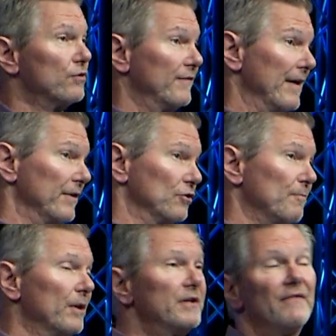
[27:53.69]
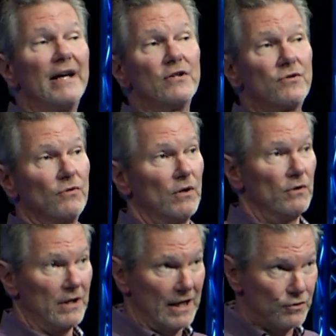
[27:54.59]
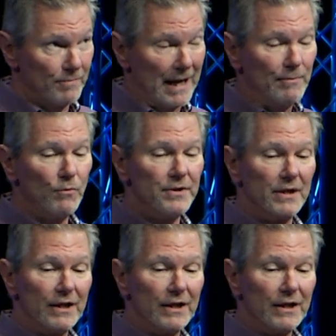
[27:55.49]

So if you have it on a smart device or you got your Bible with you,